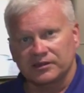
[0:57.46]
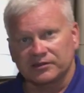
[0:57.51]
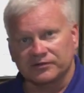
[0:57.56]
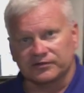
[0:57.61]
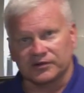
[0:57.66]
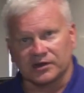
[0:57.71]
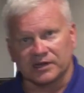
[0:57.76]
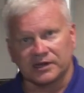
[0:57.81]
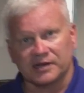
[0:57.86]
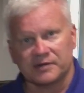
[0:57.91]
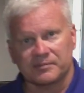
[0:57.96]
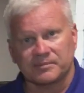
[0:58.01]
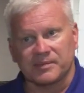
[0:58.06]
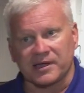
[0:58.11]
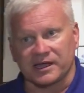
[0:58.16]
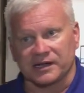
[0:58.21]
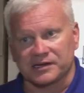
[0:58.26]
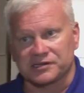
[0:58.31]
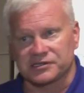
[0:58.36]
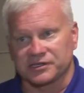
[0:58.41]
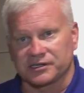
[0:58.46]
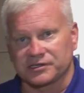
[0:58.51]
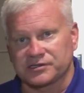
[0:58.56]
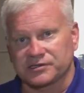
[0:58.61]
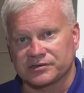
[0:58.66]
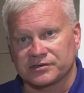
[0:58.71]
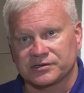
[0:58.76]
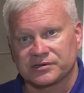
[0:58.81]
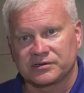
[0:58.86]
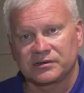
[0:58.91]
the front airbag
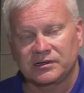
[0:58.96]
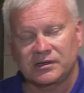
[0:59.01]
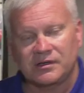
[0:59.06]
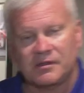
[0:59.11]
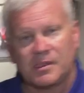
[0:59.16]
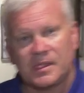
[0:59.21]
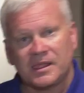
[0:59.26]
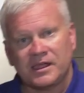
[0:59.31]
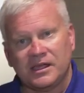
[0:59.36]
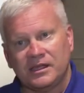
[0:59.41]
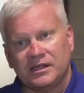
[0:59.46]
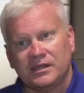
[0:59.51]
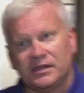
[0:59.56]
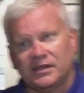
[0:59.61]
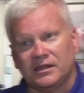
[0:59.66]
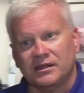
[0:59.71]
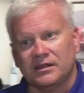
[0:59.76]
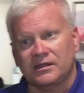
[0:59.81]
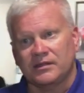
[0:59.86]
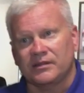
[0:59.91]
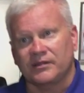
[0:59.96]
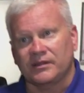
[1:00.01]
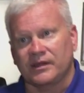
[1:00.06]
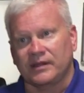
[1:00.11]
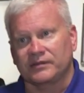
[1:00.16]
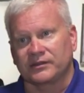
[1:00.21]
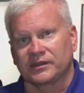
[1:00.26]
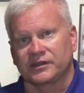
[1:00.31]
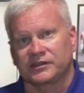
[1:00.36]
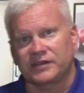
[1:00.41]
sensors.
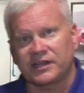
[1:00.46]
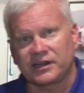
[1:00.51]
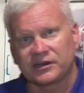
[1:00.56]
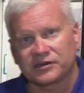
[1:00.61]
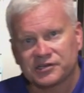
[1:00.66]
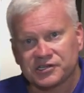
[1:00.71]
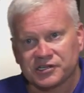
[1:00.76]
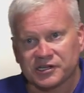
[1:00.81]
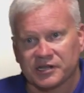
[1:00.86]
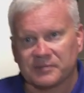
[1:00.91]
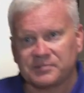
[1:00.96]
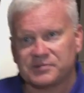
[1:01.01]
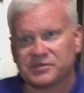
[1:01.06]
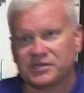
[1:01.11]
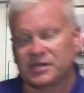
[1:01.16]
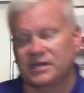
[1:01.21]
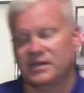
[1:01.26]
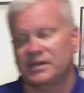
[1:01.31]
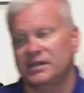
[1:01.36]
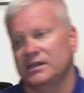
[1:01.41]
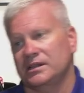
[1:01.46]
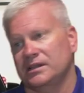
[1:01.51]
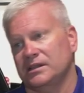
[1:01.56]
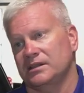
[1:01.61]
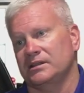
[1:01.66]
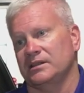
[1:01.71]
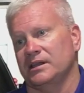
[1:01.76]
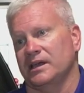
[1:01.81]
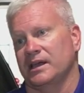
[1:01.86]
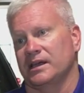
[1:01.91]
The dealerships
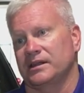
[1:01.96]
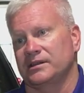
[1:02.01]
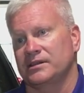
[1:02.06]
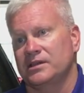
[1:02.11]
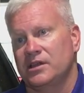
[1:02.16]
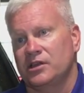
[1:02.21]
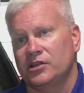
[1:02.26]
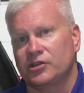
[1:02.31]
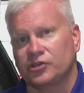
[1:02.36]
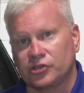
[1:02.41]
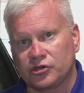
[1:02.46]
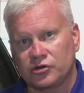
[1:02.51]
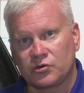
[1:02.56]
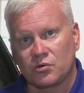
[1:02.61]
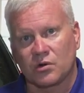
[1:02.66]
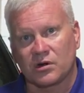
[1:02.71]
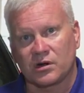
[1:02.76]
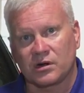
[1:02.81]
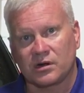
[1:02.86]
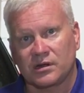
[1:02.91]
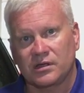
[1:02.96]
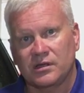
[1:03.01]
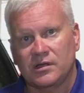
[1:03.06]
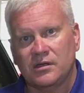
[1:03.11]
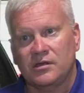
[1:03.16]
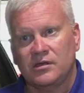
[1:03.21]
that do work